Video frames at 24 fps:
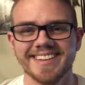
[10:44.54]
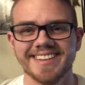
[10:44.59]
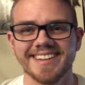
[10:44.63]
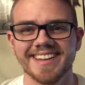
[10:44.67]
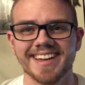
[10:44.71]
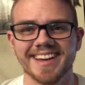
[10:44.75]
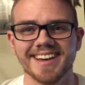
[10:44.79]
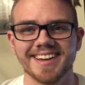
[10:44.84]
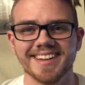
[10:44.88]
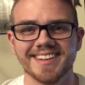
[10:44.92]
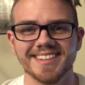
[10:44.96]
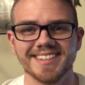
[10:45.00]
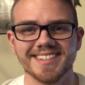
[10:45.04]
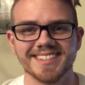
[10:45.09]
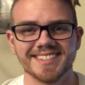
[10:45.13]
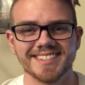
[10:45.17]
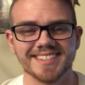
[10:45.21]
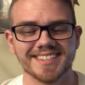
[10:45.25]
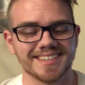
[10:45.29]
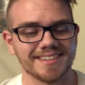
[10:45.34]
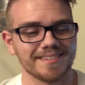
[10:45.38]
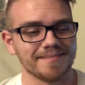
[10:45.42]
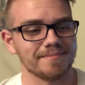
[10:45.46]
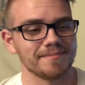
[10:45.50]
yeah, it's
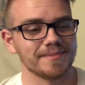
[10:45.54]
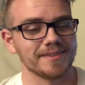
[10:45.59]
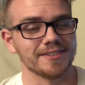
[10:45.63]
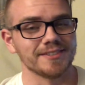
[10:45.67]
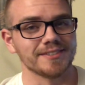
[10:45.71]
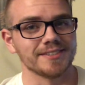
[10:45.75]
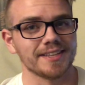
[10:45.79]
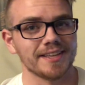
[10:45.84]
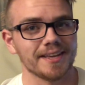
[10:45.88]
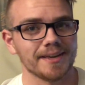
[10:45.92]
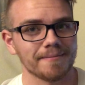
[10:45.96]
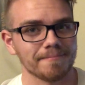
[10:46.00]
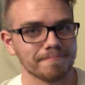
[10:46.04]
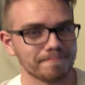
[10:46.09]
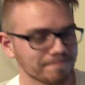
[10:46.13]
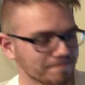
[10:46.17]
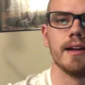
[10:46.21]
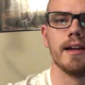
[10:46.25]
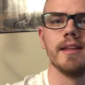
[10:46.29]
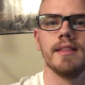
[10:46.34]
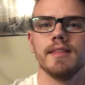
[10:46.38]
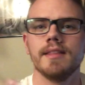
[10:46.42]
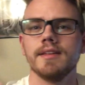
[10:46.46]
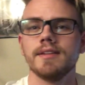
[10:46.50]
there's that.
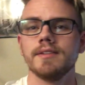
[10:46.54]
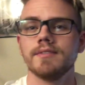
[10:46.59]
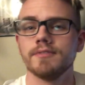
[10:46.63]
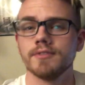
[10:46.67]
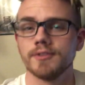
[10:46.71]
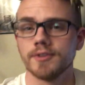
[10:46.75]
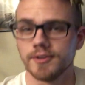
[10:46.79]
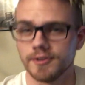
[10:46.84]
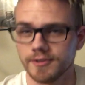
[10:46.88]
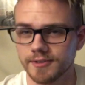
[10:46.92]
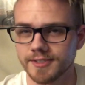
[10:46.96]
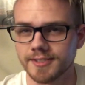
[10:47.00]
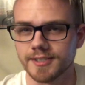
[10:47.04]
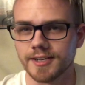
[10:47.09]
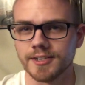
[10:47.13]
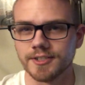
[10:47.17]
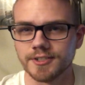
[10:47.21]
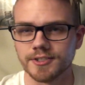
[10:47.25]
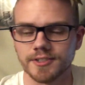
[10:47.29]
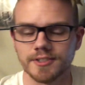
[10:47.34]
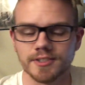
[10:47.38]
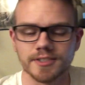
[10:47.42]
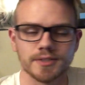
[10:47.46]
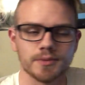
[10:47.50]
And then for your
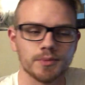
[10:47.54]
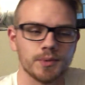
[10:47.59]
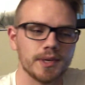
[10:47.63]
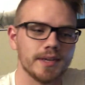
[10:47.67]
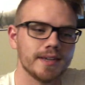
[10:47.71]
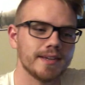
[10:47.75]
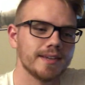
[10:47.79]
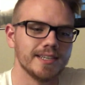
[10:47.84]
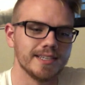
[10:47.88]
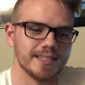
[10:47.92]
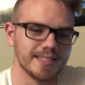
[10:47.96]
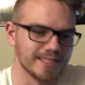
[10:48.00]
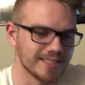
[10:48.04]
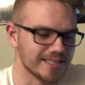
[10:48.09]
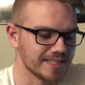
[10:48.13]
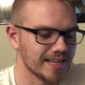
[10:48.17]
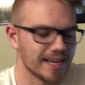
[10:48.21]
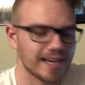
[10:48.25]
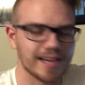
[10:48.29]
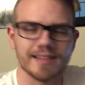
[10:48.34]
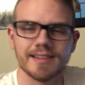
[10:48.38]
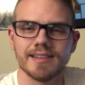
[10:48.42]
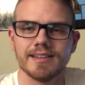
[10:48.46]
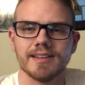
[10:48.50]
discussion this week,
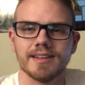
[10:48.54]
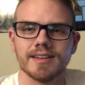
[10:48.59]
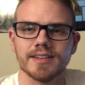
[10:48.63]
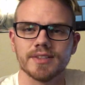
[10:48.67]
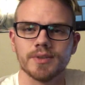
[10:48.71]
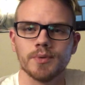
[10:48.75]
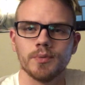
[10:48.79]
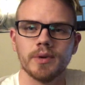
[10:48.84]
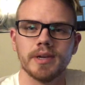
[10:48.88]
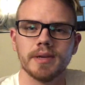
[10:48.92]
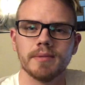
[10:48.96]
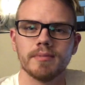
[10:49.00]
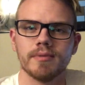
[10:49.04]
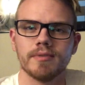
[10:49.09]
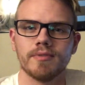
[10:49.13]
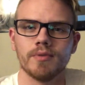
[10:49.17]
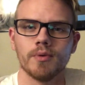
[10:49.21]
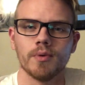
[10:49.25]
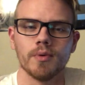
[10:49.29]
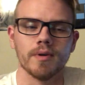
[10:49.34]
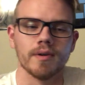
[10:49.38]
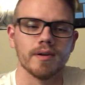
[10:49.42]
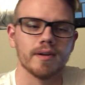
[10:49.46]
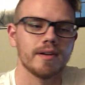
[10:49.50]
exactly like the week
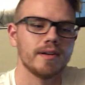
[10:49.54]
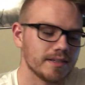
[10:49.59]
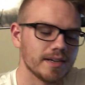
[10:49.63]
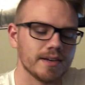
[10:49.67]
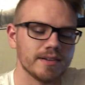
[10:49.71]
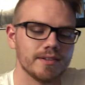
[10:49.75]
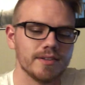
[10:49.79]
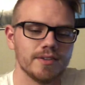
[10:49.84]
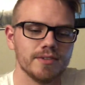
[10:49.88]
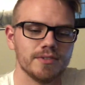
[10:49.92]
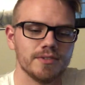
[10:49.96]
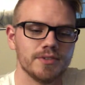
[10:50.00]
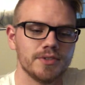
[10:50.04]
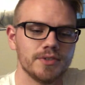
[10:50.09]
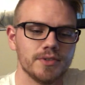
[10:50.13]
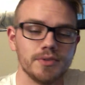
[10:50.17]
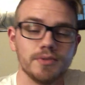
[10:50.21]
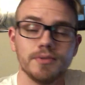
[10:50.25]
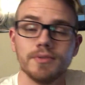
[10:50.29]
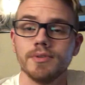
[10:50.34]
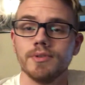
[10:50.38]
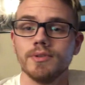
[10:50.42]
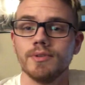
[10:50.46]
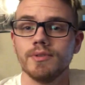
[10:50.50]
before, download
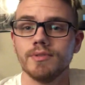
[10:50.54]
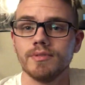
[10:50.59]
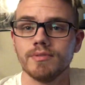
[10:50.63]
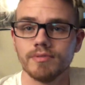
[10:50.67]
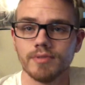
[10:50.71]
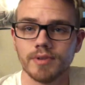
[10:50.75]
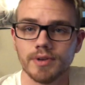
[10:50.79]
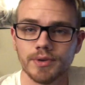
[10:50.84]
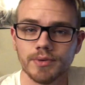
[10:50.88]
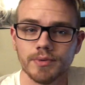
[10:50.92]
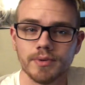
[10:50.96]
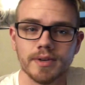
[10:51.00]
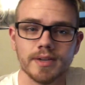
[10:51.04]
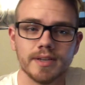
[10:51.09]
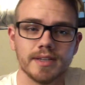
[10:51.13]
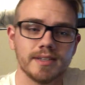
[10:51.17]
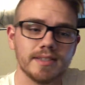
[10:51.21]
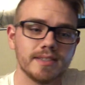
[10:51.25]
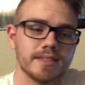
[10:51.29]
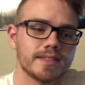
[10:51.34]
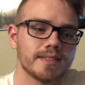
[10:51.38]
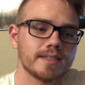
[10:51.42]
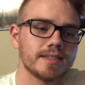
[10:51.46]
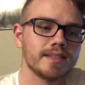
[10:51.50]
2 new free
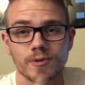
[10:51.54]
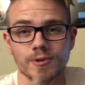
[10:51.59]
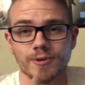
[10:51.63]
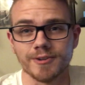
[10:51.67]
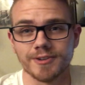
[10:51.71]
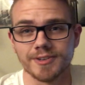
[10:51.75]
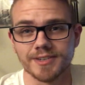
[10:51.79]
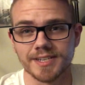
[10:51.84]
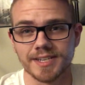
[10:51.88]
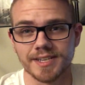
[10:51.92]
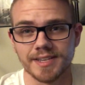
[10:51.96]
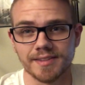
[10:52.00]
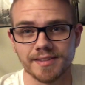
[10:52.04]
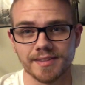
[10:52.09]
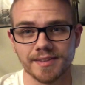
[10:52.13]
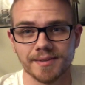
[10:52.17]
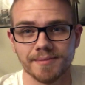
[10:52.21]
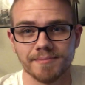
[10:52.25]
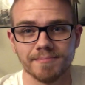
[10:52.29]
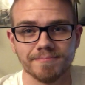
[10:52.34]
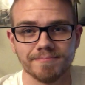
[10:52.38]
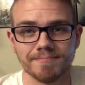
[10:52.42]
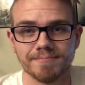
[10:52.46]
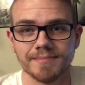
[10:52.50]
rigs, critique
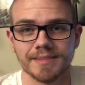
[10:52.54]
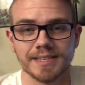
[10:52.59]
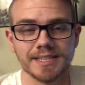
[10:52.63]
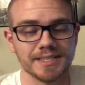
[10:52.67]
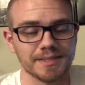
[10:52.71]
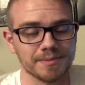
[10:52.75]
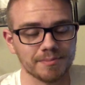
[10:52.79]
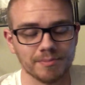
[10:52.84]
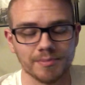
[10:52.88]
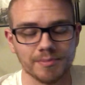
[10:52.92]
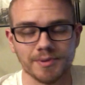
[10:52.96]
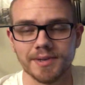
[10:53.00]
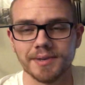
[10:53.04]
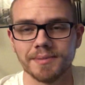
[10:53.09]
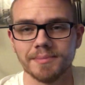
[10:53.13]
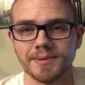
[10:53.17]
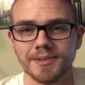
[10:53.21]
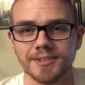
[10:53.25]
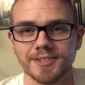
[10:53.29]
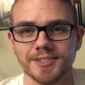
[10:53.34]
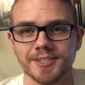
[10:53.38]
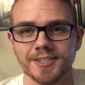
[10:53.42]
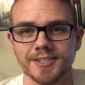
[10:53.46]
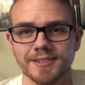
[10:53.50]
them. That's pretty
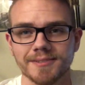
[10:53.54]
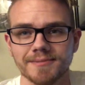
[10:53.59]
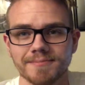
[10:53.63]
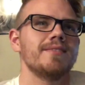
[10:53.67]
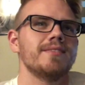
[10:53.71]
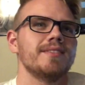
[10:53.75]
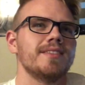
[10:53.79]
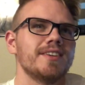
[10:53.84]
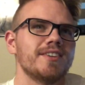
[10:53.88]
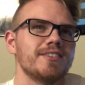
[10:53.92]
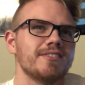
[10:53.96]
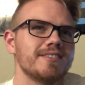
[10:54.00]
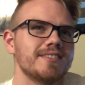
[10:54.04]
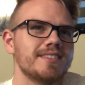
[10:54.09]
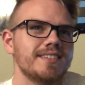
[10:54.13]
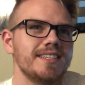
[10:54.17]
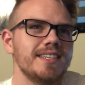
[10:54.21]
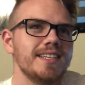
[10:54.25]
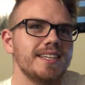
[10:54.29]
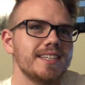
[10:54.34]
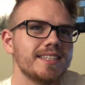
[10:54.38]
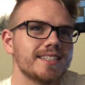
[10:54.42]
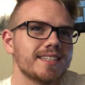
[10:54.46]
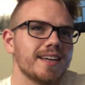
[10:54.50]
much it. The
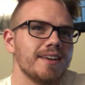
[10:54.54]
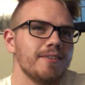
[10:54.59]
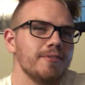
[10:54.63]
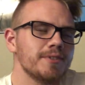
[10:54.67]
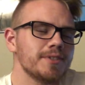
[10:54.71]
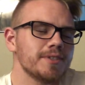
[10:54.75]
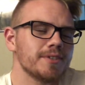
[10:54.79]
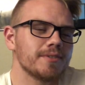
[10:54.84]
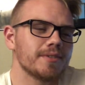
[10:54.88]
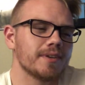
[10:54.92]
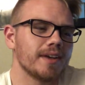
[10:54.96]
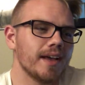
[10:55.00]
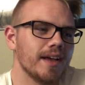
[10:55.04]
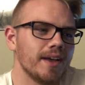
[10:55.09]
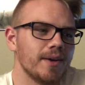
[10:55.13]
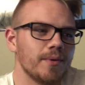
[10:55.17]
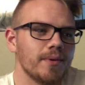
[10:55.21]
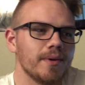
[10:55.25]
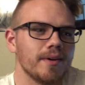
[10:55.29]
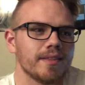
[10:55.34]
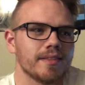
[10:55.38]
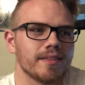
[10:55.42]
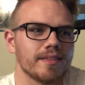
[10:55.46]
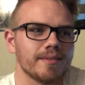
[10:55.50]
critiques I was okay
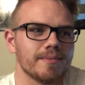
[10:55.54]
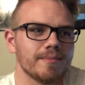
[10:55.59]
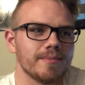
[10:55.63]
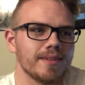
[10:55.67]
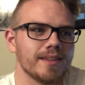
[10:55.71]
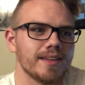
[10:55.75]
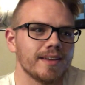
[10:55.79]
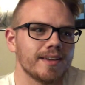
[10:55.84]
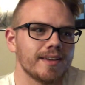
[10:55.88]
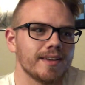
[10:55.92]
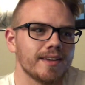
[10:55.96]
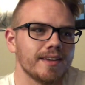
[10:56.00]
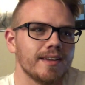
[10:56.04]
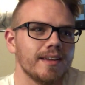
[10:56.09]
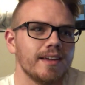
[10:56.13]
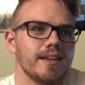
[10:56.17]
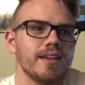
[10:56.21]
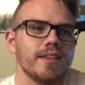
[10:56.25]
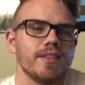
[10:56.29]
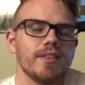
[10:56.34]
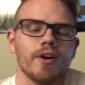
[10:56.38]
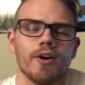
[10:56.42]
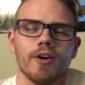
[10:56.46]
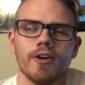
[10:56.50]
with. I'm like,
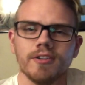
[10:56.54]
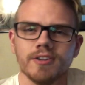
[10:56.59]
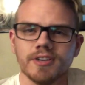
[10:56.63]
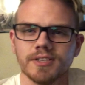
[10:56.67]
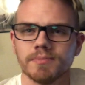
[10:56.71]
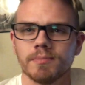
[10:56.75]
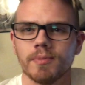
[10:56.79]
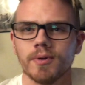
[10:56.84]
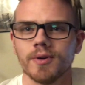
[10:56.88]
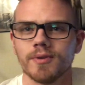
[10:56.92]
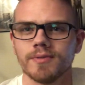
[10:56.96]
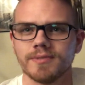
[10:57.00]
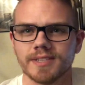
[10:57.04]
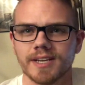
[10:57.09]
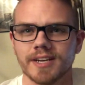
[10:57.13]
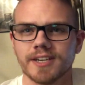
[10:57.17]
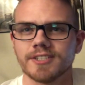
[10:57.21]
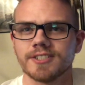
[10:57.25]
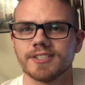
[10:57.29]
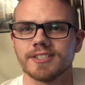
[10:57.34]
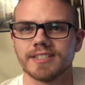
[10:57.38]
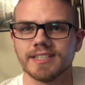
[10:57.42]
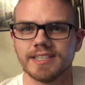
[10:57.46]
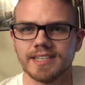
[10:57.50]
the hardest part was
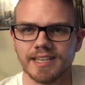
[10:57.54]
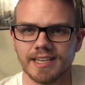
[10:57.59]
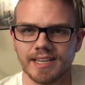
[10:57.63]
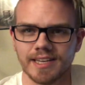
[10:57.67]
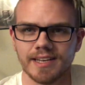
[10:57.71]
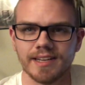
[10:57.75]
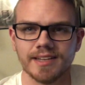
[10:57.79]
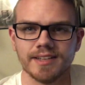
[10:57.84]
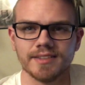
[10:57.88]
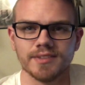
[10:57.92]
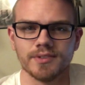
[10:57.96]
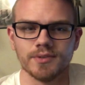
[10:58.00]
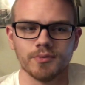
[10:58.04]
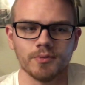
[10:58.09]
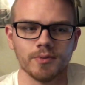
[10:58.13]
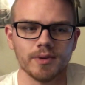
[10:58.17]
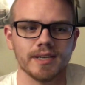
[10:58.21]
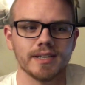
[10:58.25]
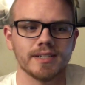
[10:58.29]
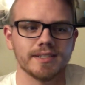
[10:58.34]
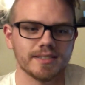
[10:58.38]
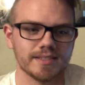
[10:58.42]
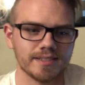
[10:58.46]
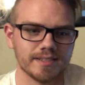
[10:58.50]
actually getting the
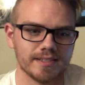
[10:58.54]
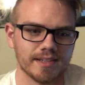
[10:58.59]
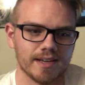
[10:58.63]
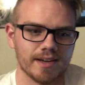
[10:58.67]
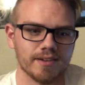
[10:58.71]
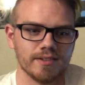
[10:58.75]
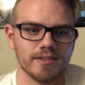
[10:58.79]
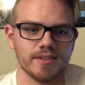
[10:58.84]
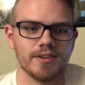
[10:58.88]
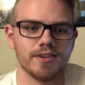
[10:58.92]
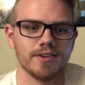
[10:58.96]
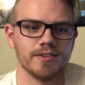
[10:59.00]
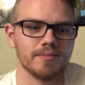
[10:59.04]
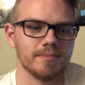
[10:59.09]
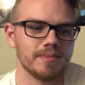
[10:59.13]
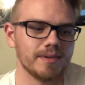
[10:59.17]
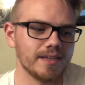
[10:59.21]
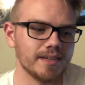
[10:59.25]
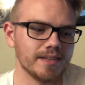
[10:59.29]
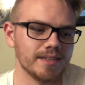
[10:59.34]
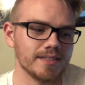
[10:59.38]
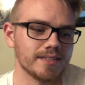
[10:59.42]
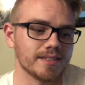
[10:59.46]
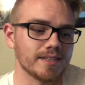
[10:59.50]
rigs to download,
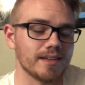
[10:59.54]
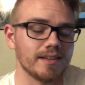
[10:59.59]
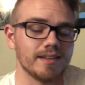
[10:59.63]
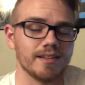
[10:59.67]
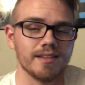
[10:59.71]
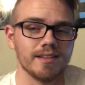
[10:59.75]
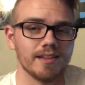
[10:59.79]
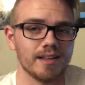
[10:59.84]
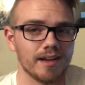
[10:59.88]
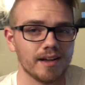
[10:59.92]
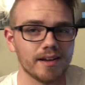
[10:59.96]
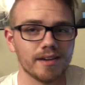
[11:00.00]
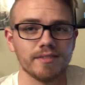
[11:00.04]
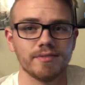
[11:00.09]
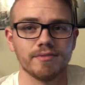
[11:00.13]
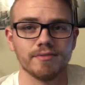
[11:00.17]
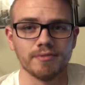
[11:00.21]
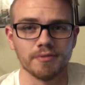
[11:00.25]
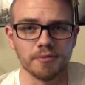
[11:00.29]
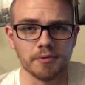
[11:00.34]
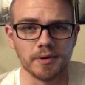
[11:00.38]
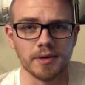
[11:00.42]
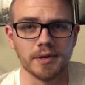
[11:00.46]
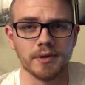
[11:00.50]
because a lot of
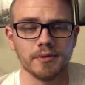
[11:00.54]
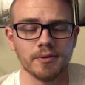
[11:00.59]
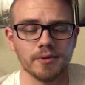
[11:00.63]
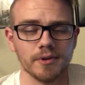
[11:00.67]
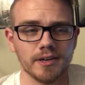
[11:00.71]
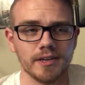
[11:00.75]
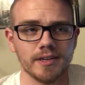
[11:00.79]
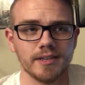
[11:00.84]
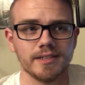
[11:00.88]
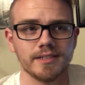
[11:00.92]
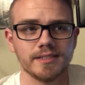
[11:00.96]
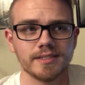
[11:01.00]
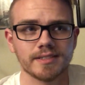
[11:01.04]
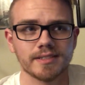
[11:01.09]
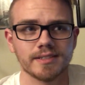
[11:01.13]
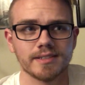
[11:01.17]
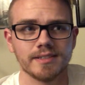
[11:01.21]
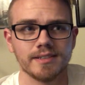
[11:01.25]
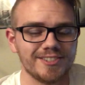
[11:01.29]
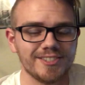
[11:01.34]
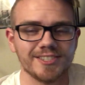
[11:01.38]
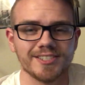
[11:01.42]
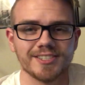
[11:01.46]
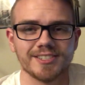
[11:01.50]
free rigs
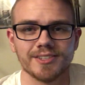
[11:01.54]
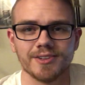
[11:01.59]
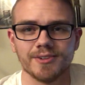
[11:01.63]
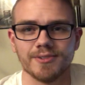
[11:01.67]
just